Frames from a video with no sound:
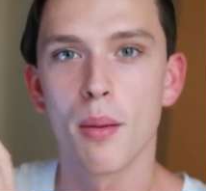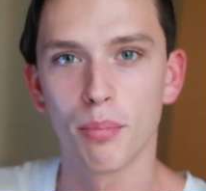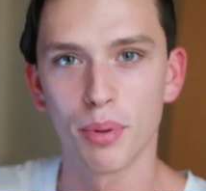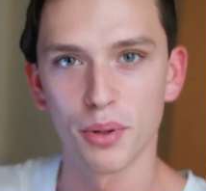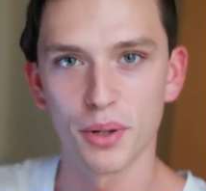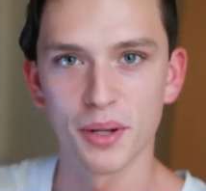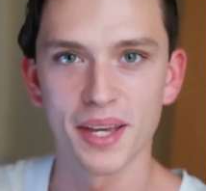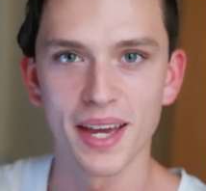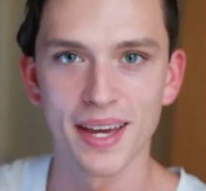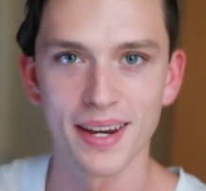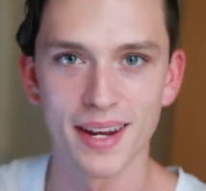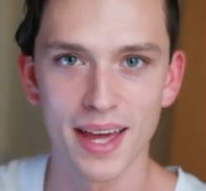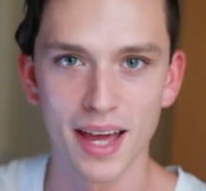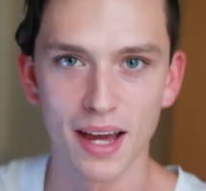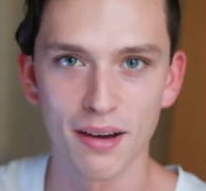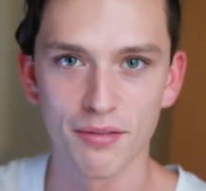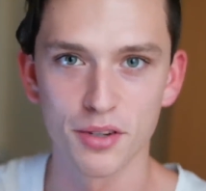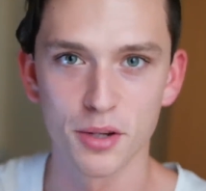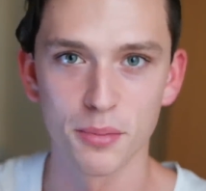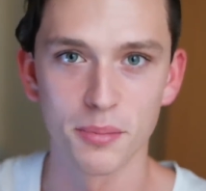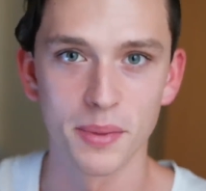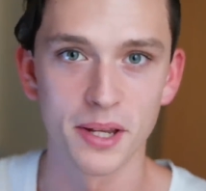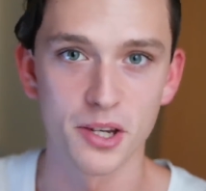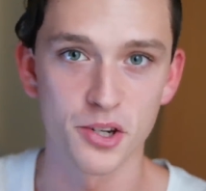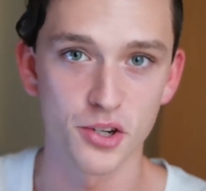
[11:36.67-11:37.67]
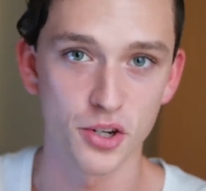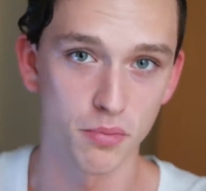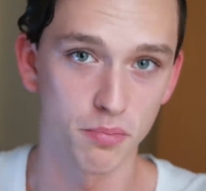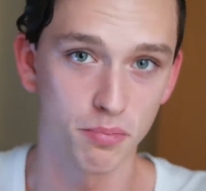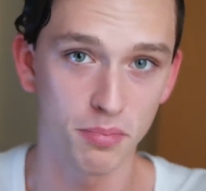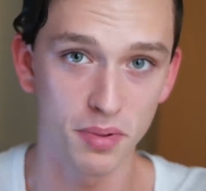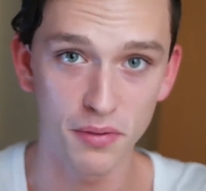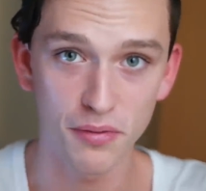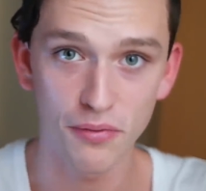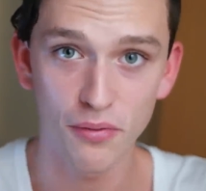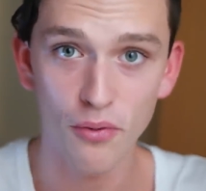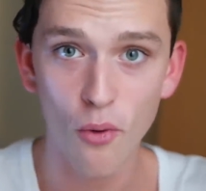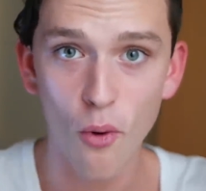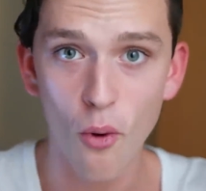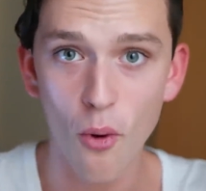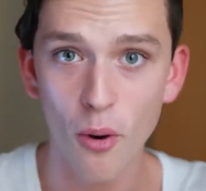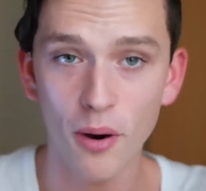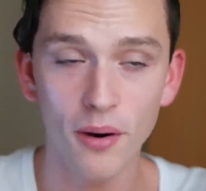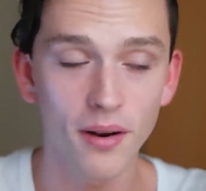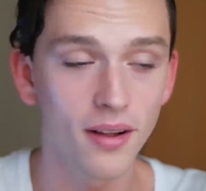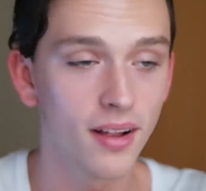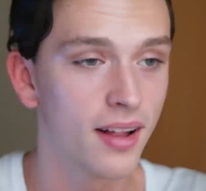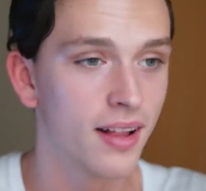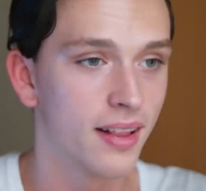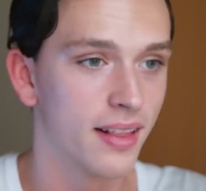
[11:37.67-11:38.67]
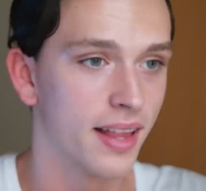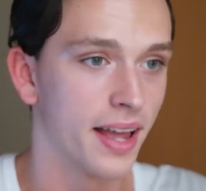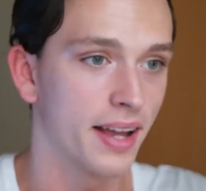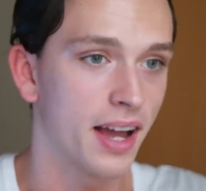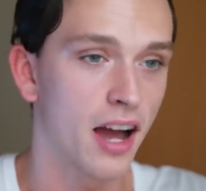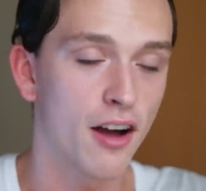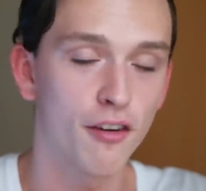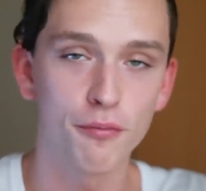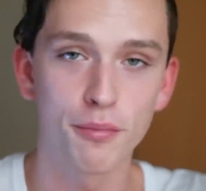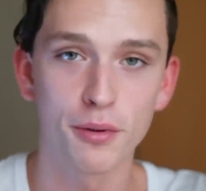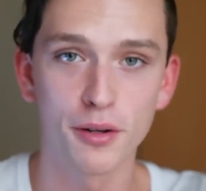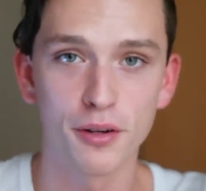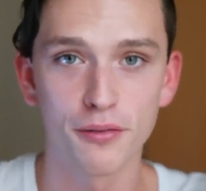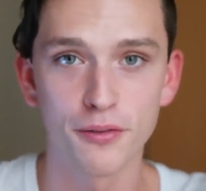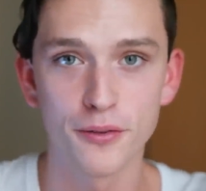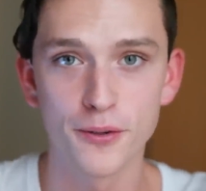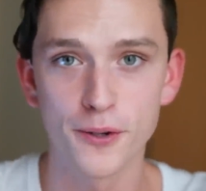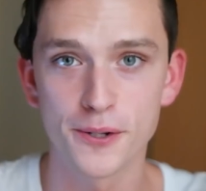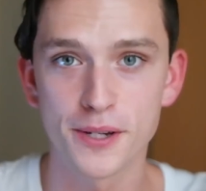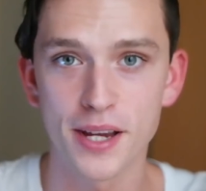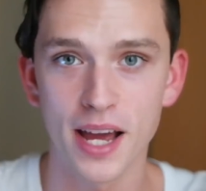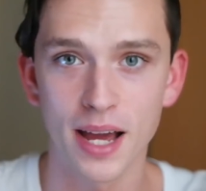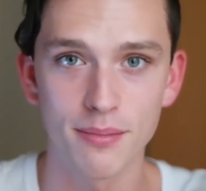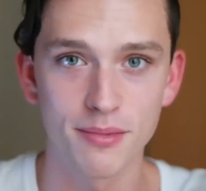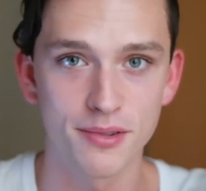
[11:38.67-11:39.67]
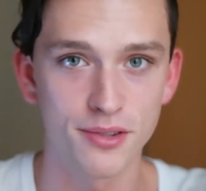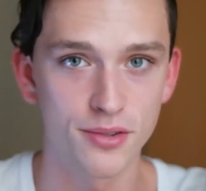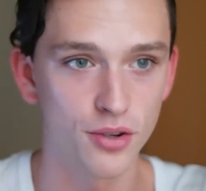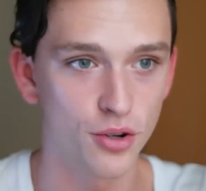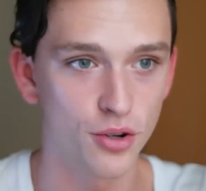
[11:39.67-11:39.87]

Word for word: But again, I have to mention before, like I've been a few times